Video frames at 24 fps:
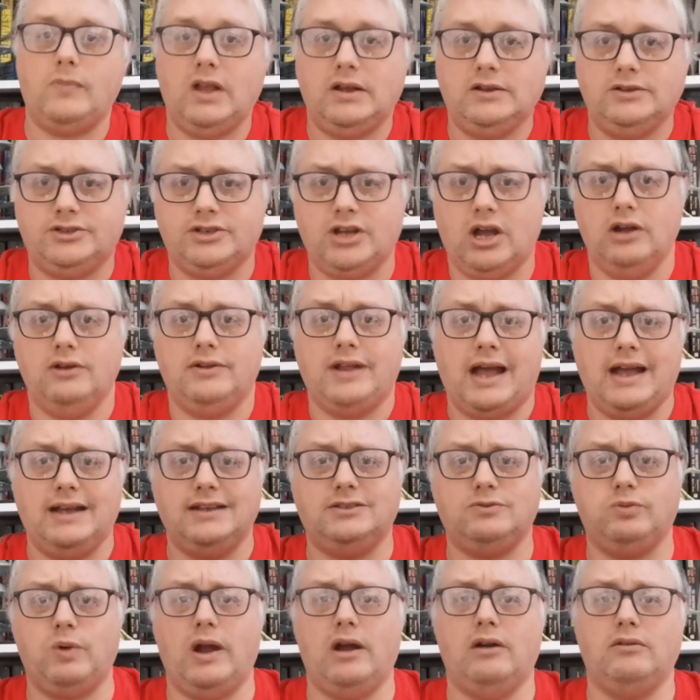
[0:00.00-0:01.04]
So that
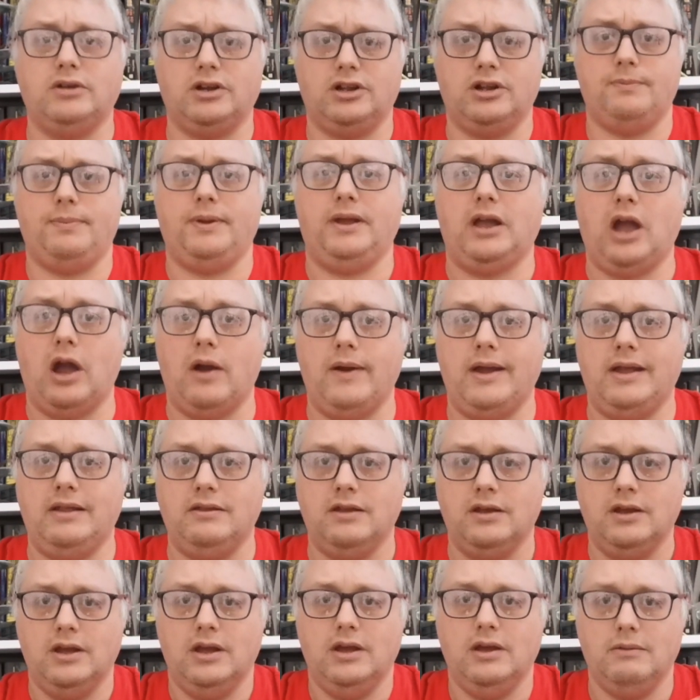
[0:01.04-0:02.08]
is where I'm going to be
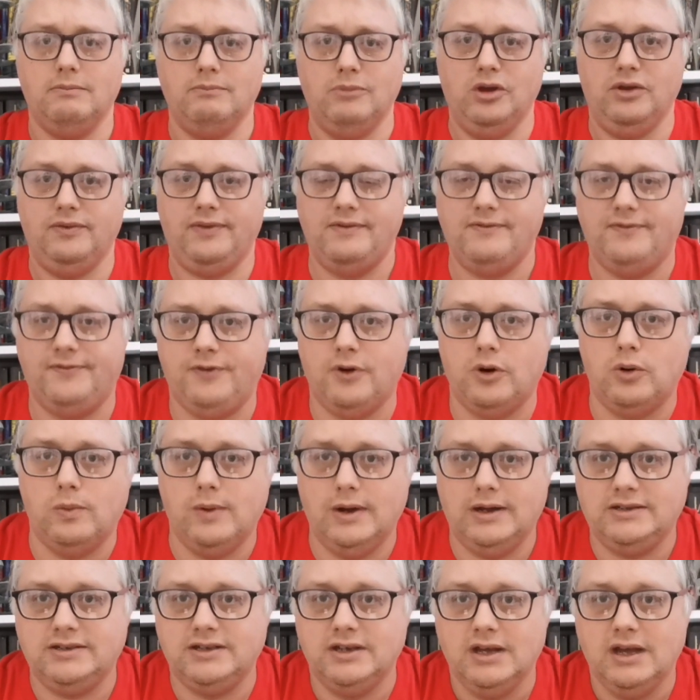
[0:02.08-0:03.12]
going moving
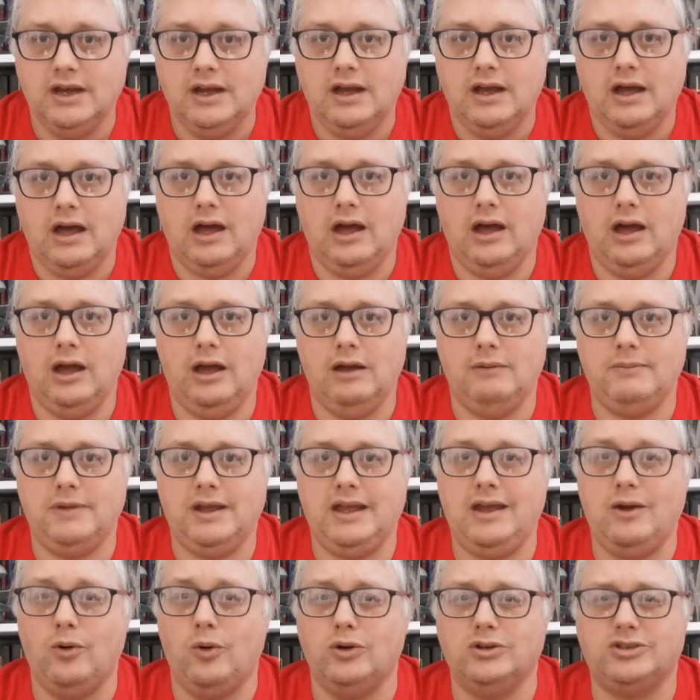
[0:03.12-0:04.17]
forward.
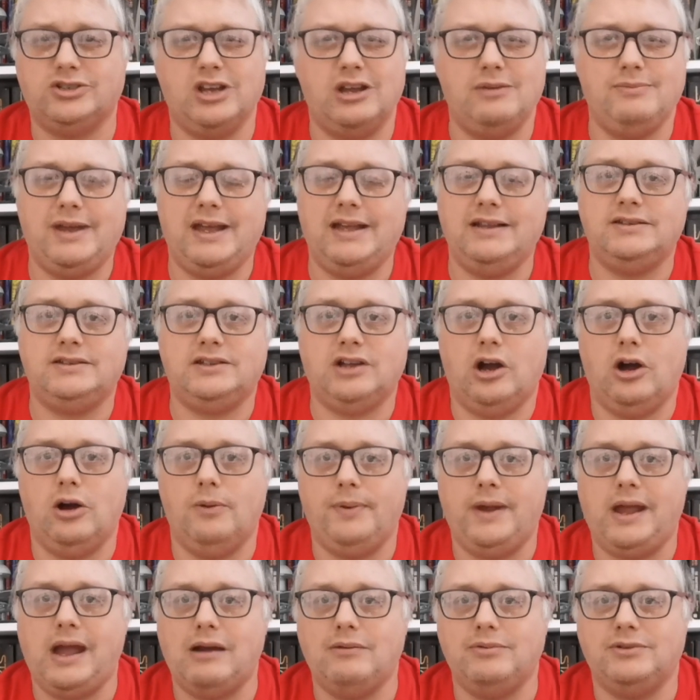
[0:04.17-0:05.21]
It also means that I'll
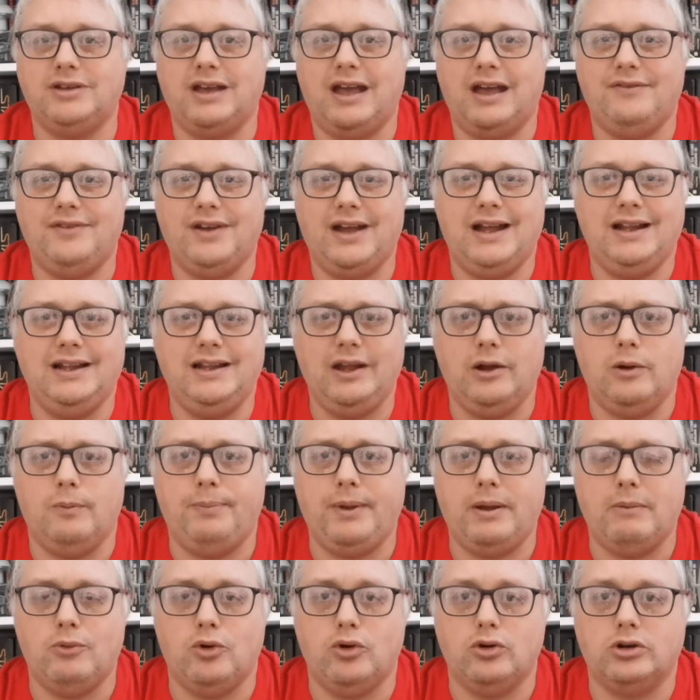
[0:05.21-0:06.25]
be able to have a little
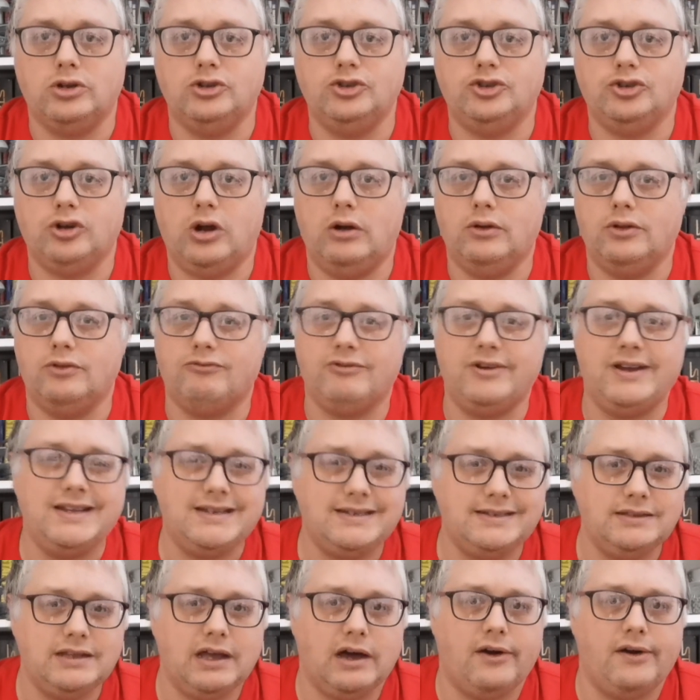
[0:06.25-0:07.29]
bit more control. The
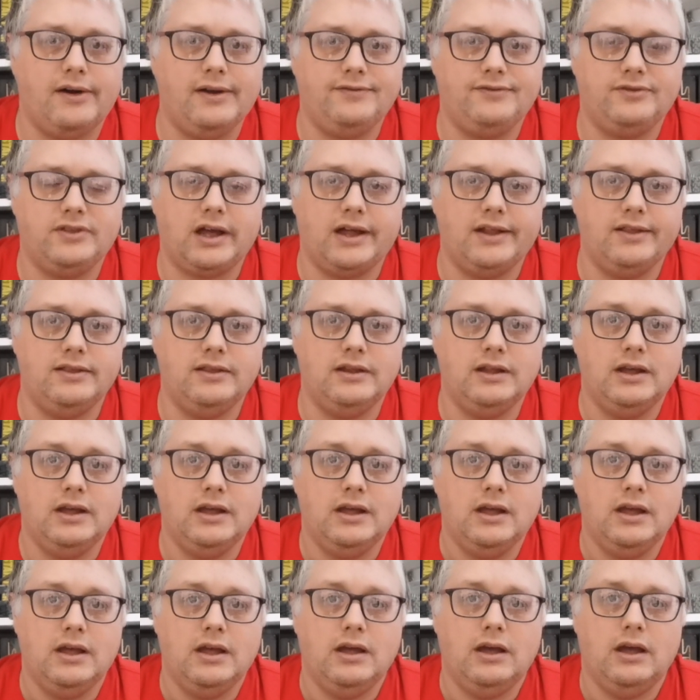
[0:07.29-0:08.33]
reason that I've done
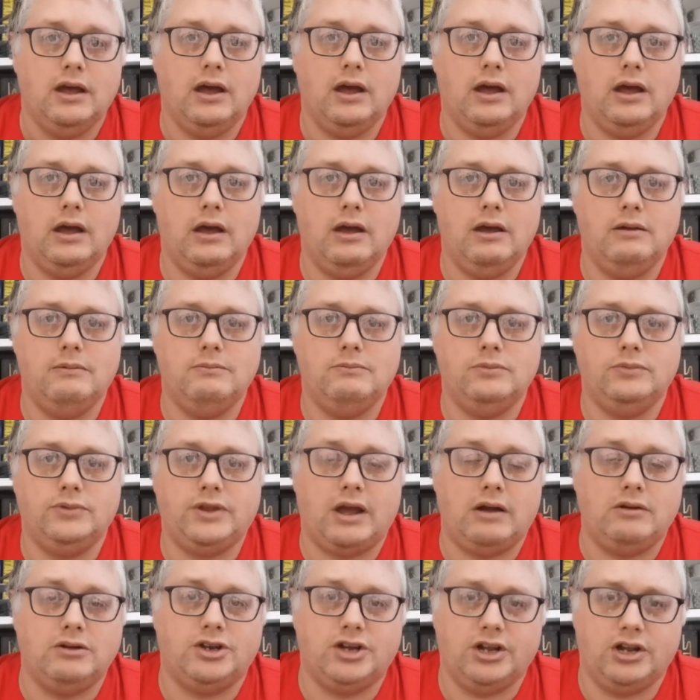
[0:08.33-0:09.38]
that
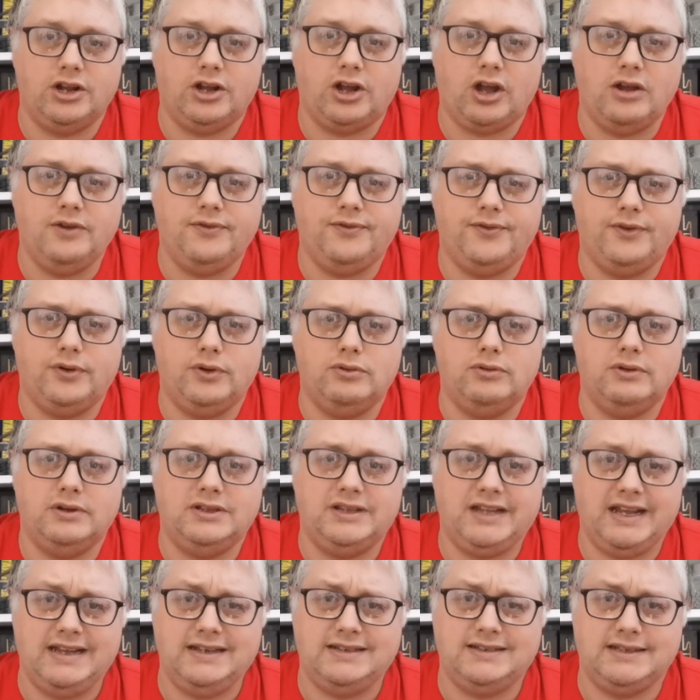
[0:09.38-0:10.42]
I'm going to go for
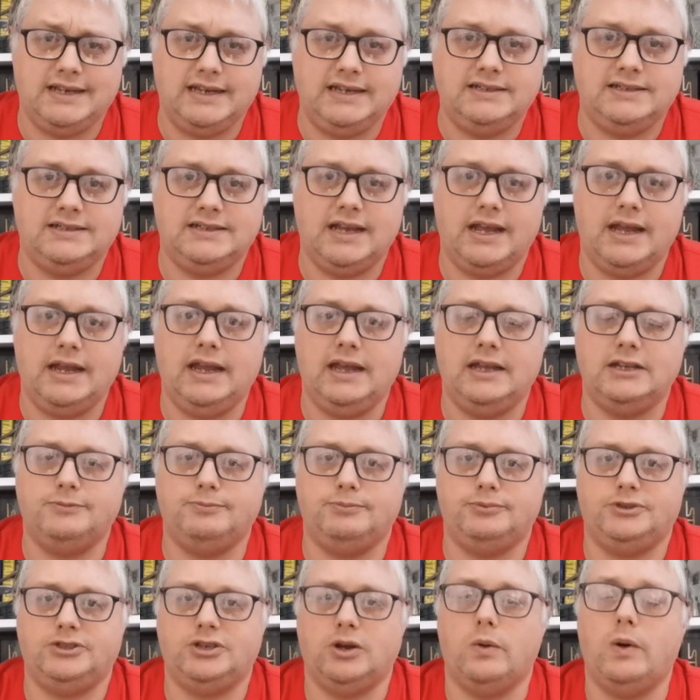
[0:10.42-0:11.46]
DCC is
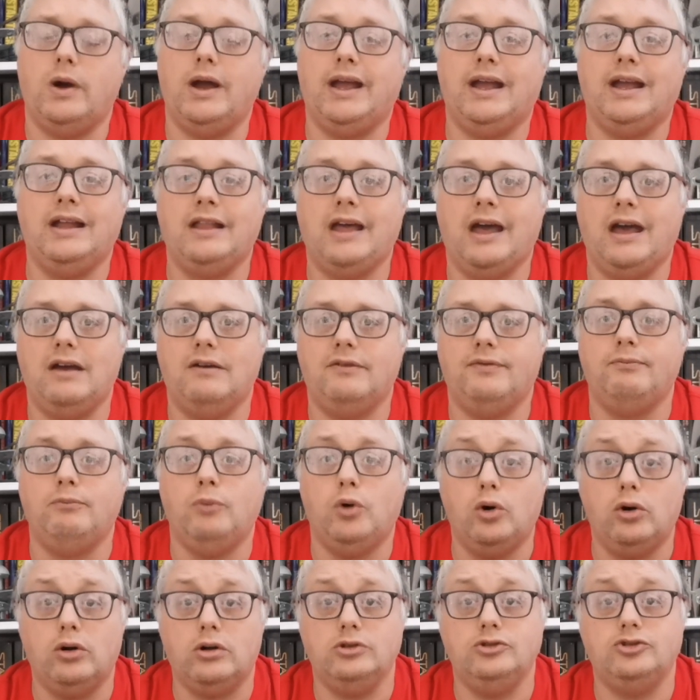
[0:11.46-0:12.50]
so I can have
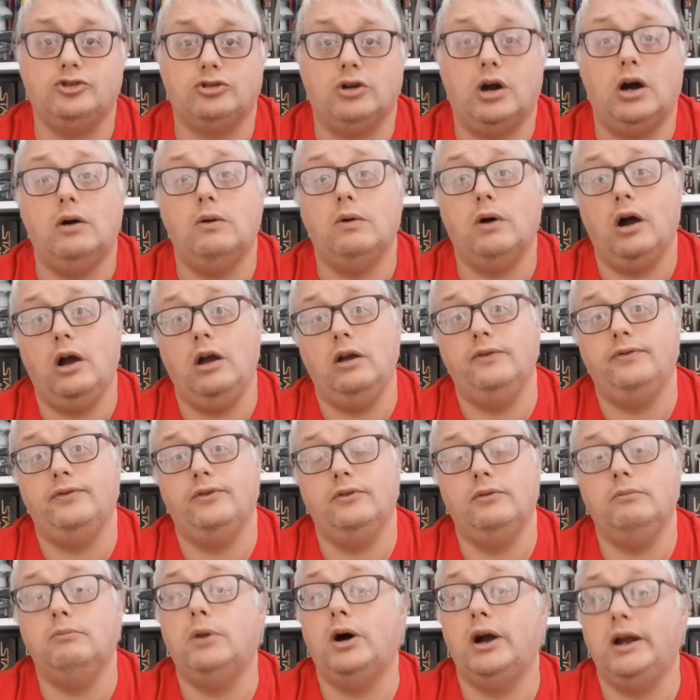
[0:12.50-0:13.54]
more control
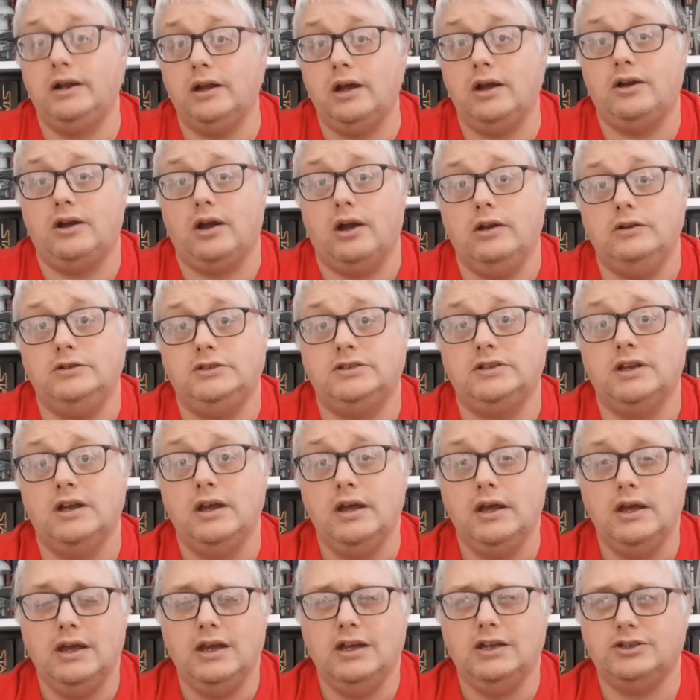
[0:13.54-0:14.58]
over my locos.
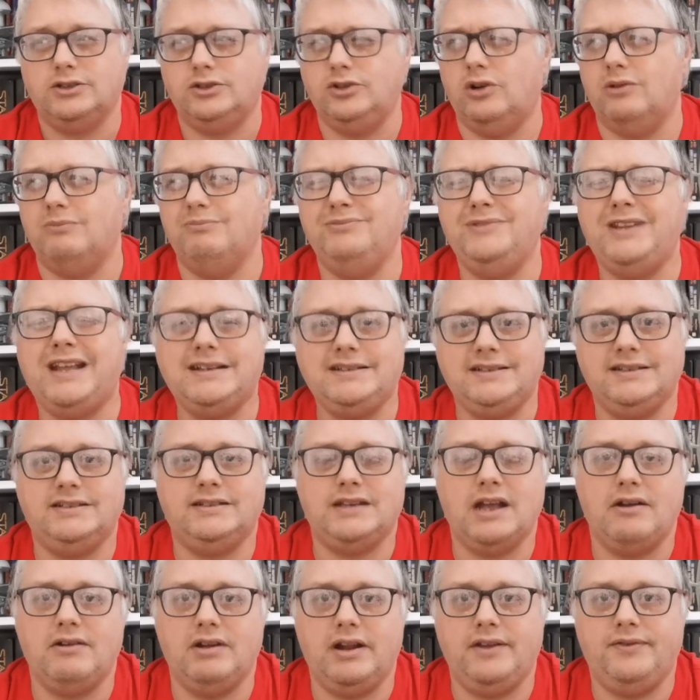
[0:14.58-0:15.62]
It's not
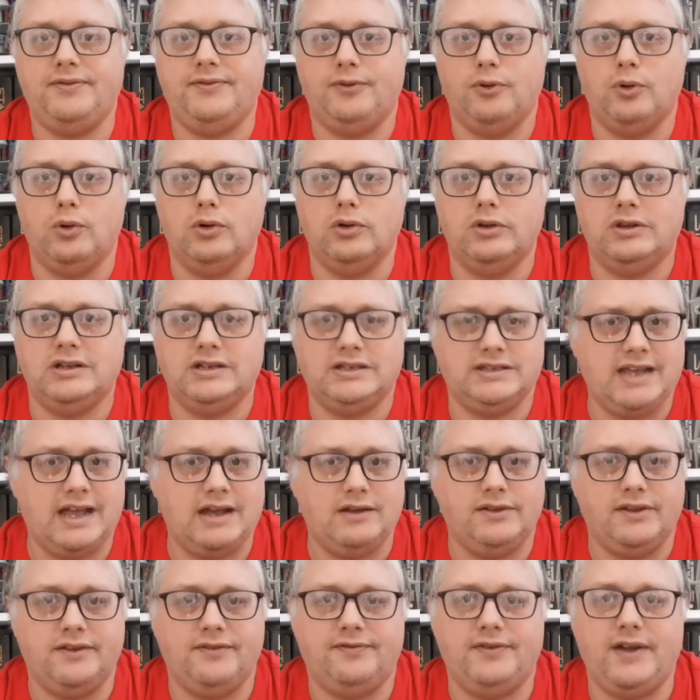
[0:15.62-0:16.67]
necessarily for the
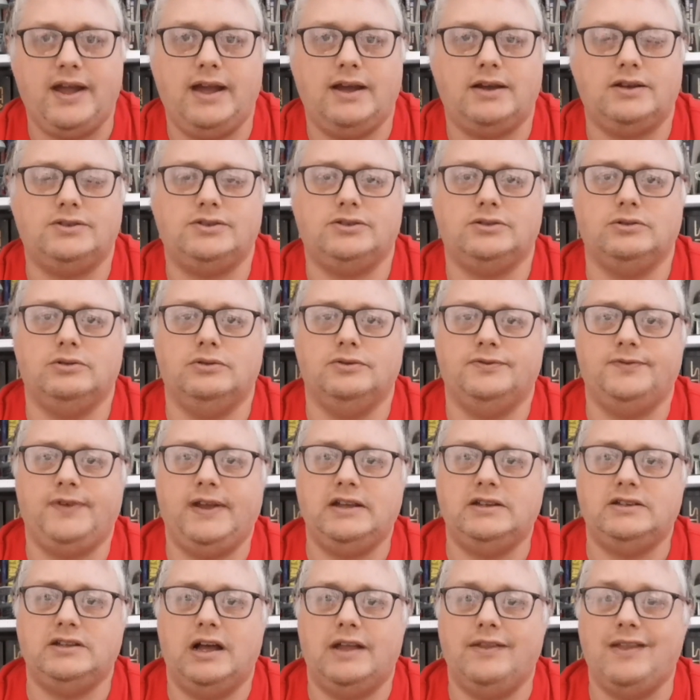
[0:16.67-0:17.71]
sound effects or
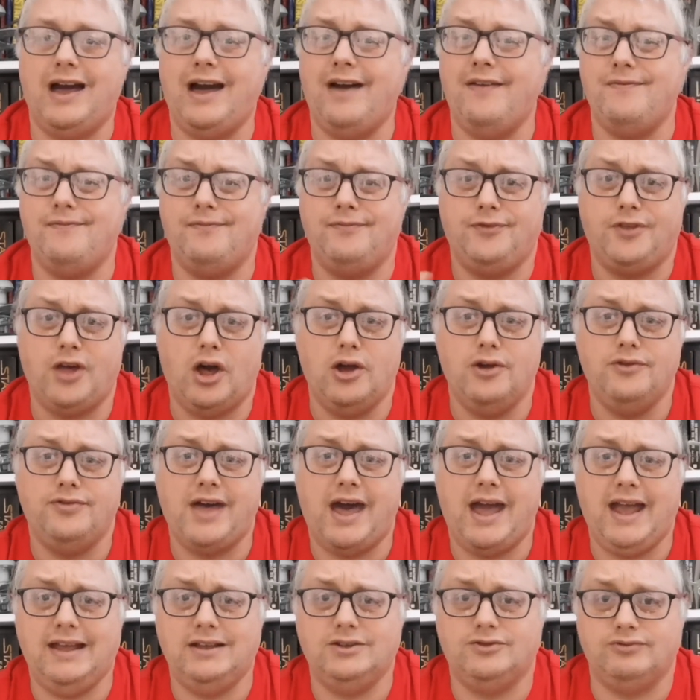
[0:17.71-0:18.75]
things like that, though
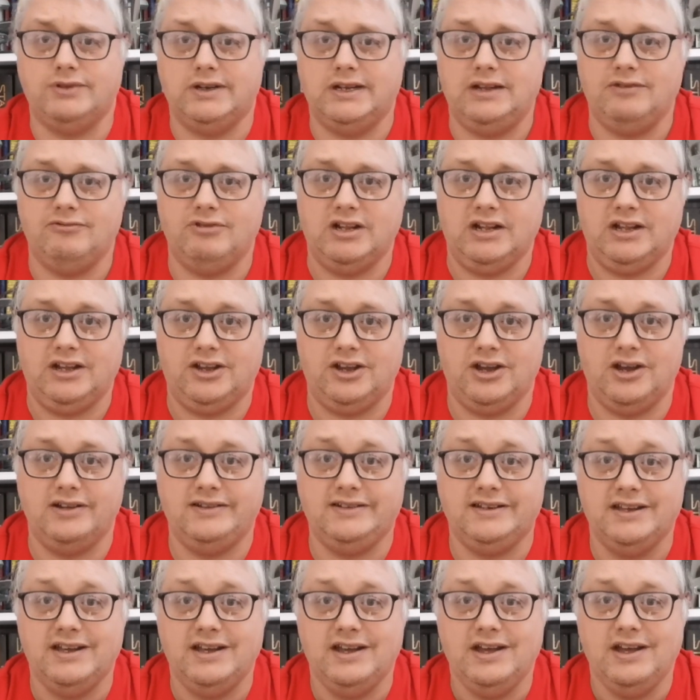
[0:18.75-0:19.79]
that is really, really good.